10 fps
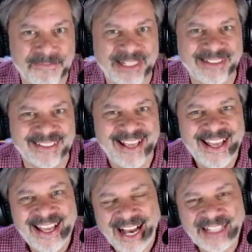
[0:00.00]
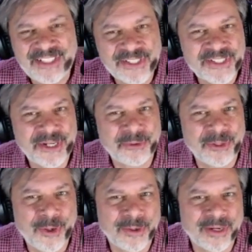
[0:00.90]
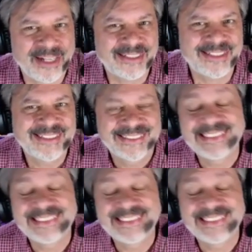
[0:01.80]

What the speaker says: and I just don't know.